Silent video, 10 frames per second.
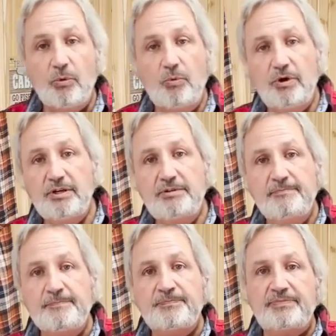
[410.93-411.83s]
the wood,
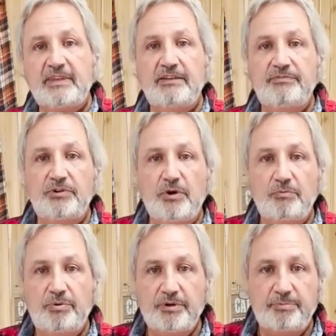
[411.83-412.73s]
if you
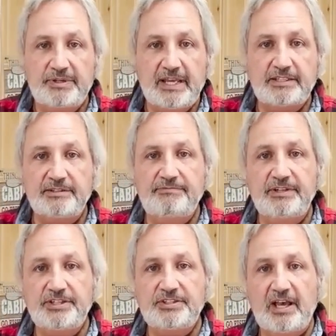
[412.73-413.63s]
don't put a protective
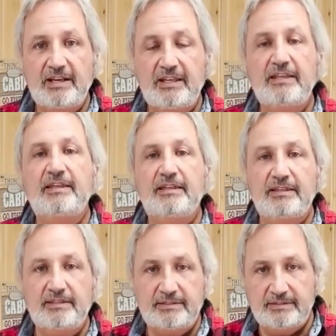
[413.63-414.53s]
finish on it,
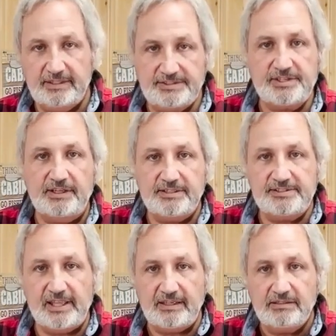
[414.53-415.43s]
it's going to
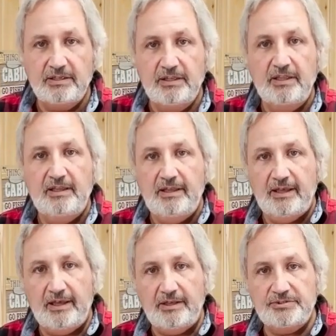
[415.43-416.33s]
stain.
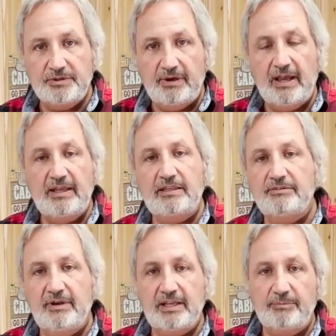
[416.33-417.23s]
So I highly
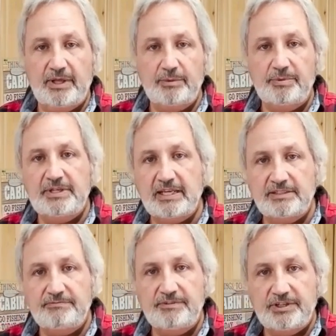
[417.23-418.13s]
recommend a
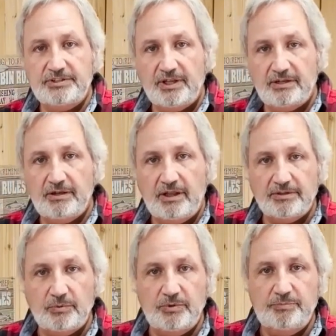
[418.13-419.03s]
protective finish
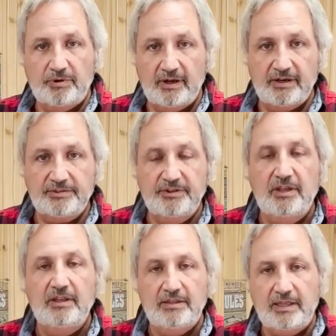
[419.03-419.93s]
on the wood products.
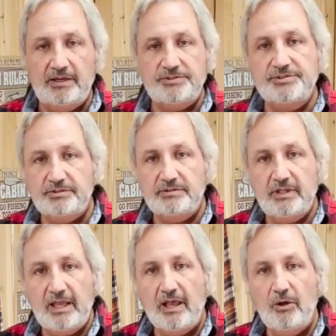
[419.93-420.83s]
That'll
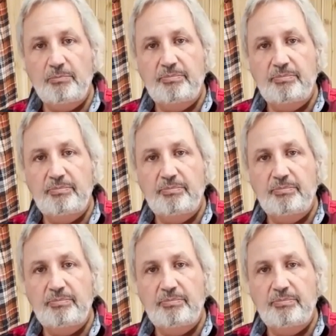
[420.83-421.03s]
certainly help